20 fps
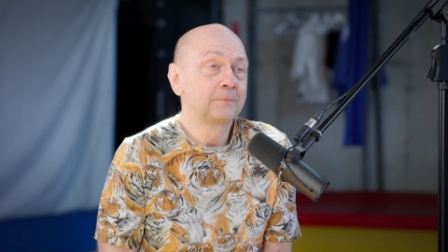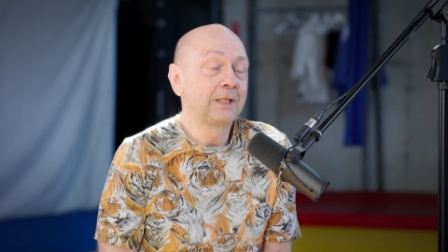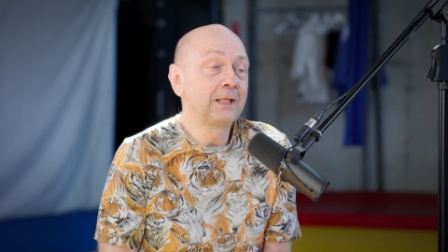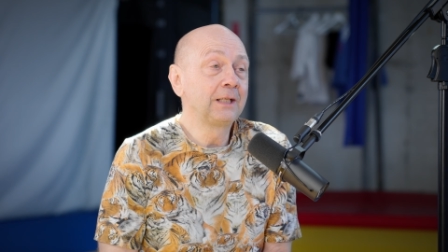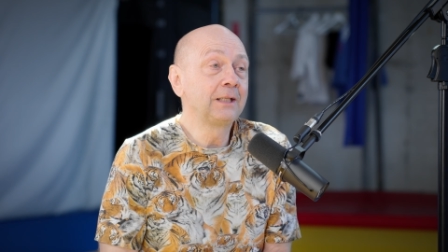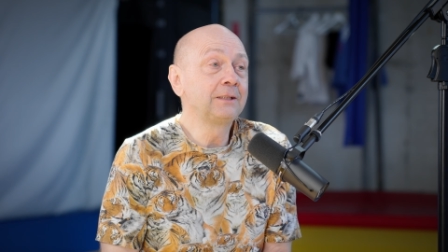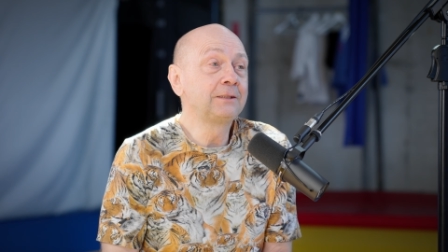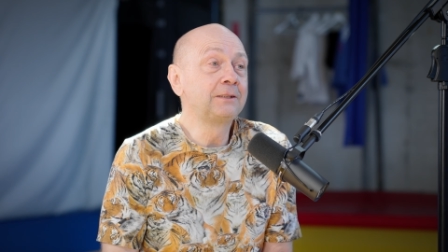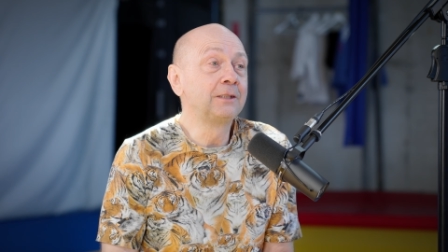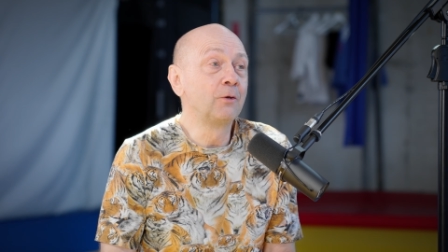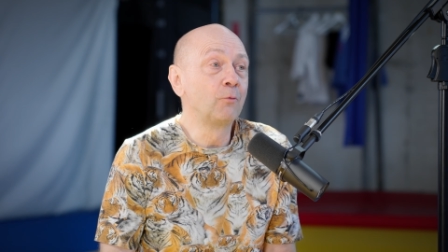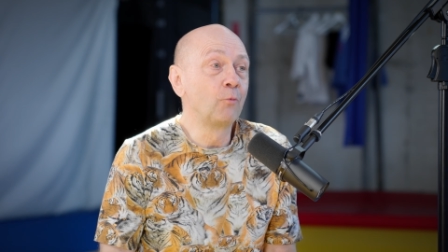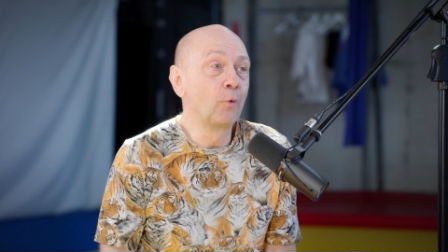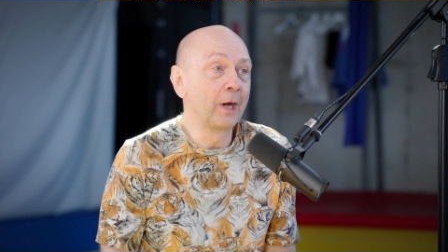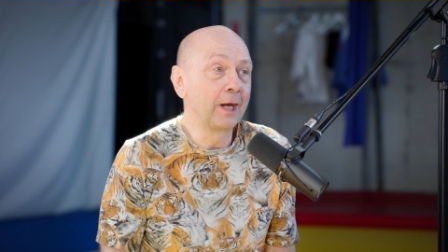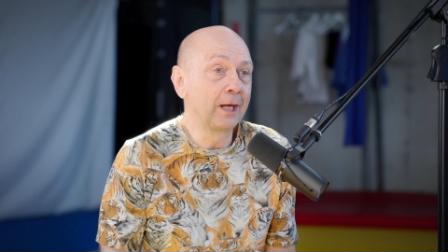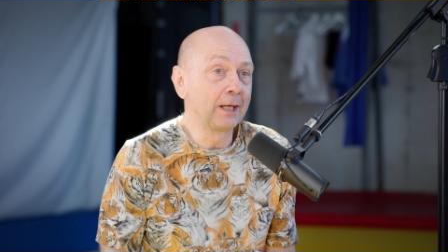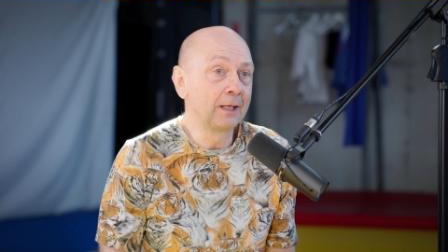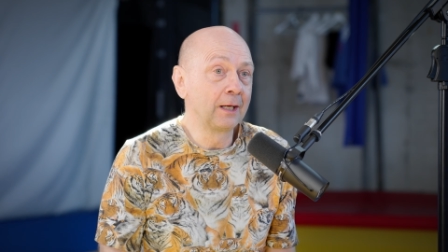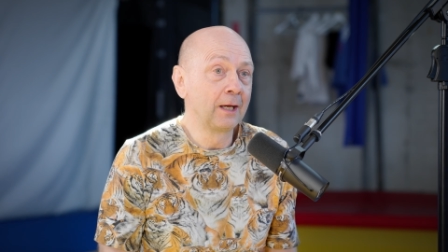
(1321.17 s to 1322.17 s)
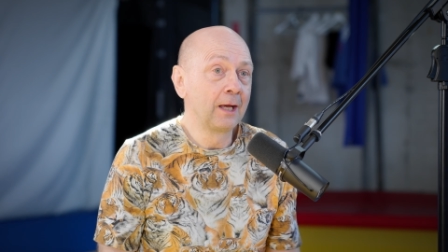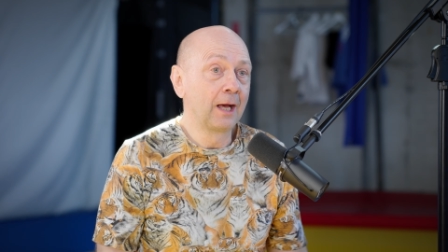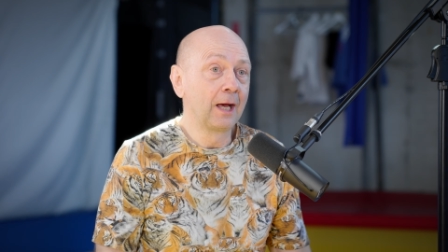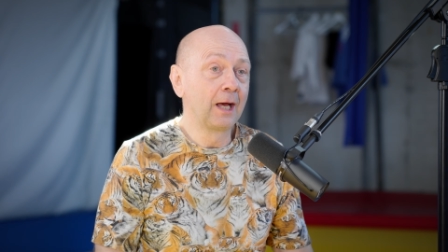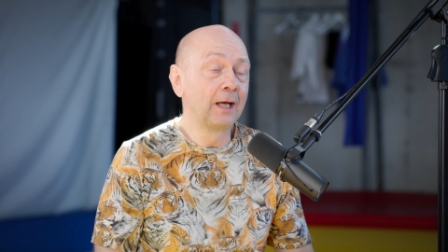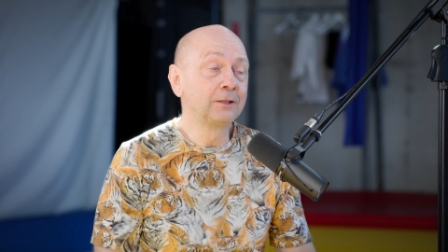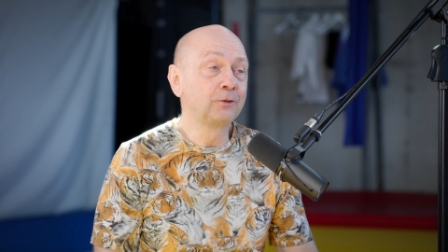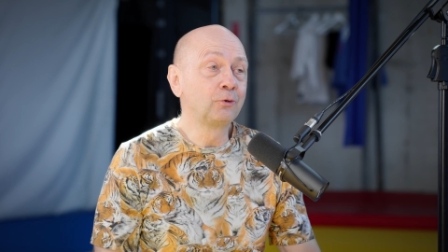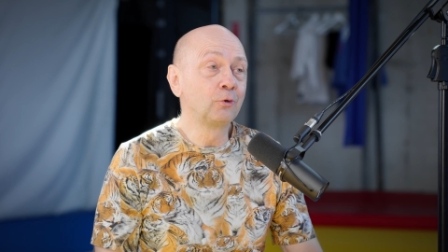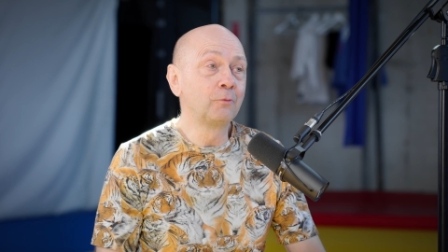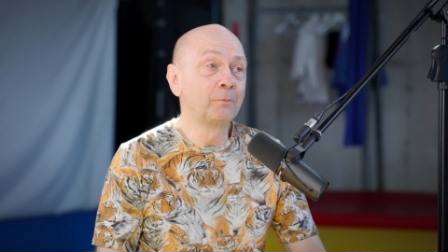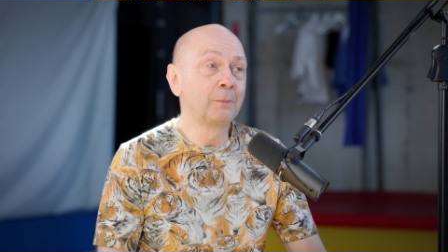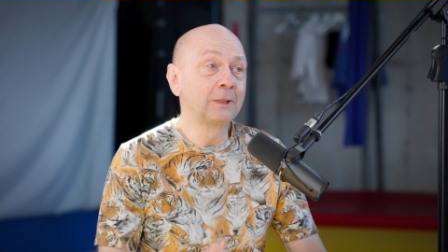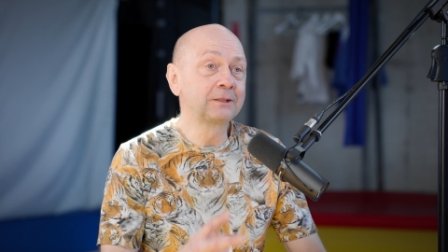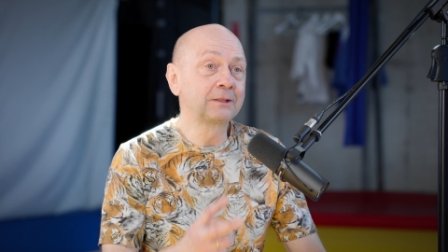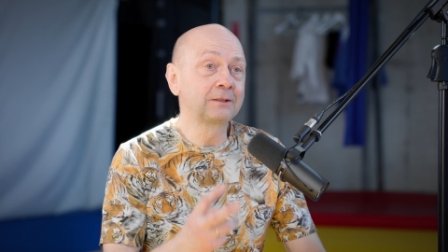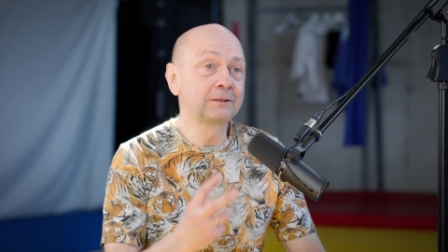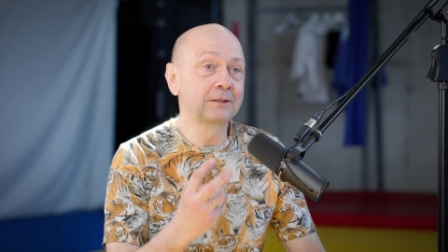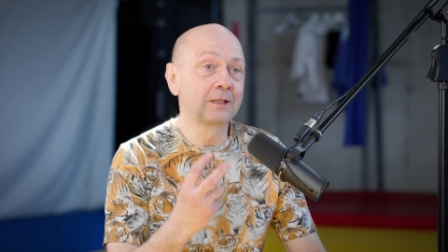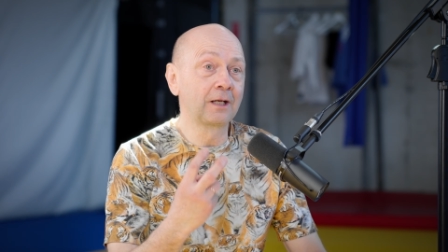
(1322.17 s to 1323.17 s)
easy way, and you
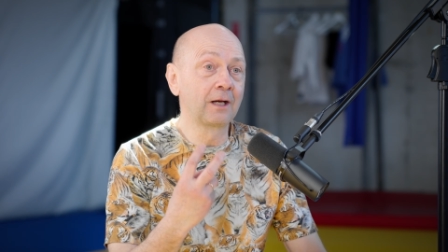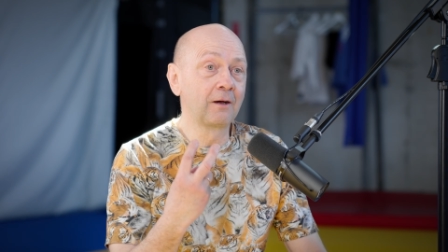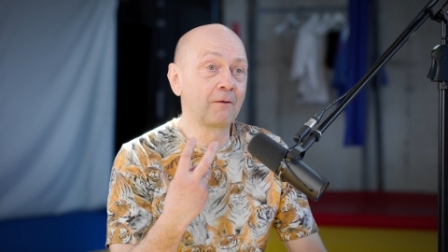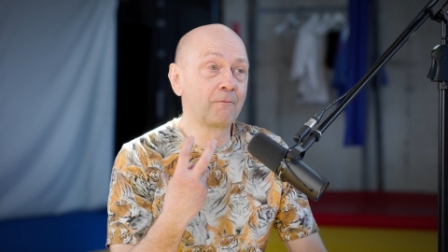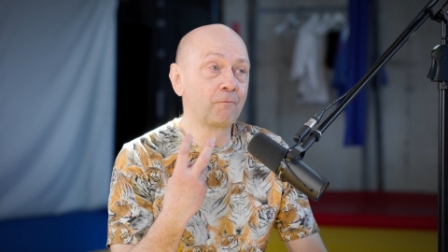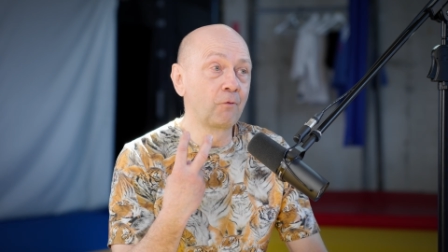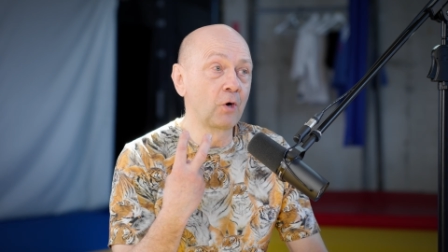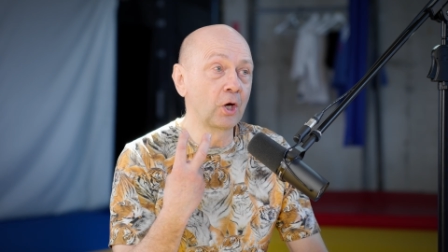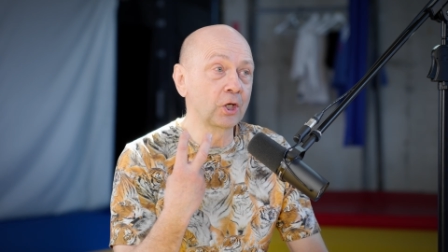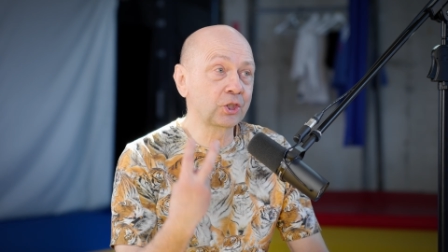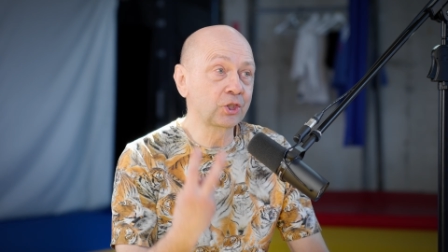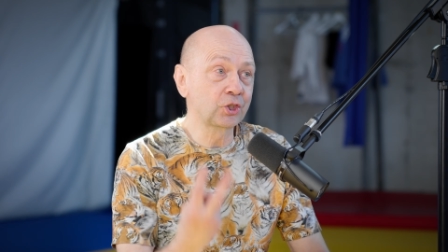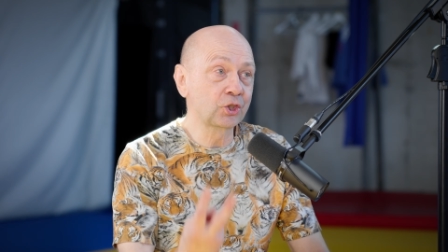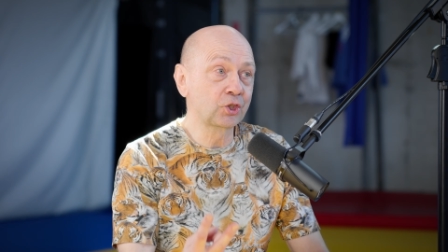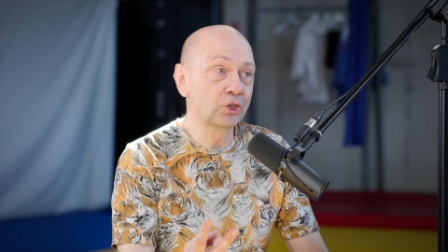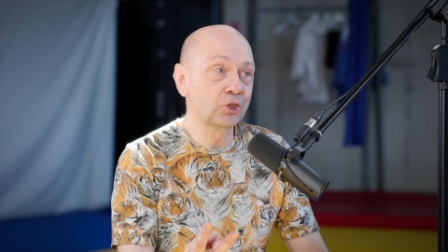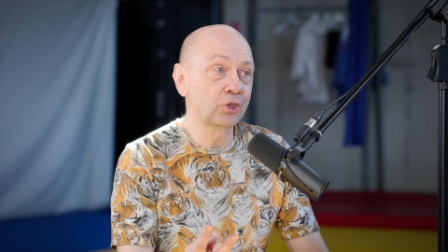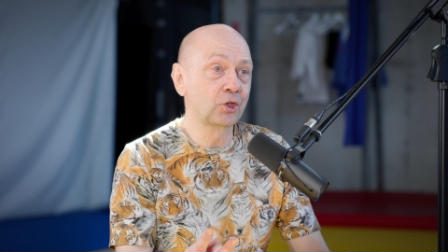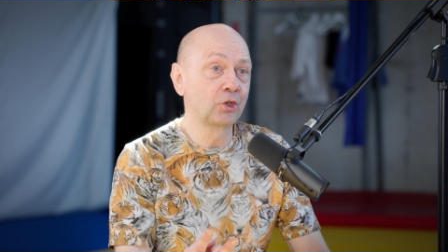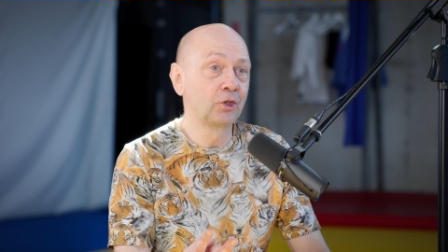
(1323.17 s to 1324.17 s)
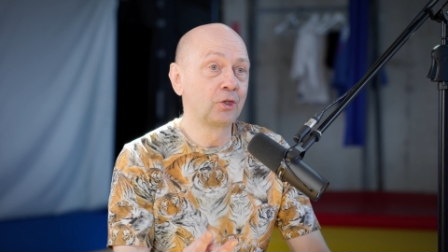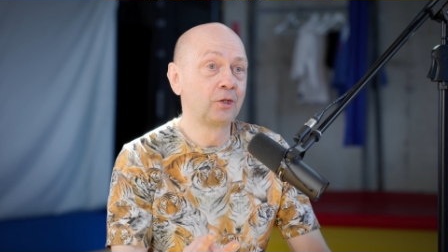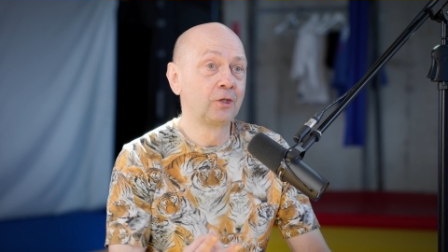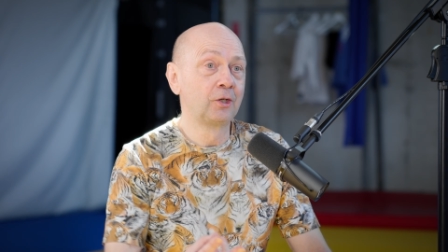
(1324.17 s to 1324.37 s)
must uh, watch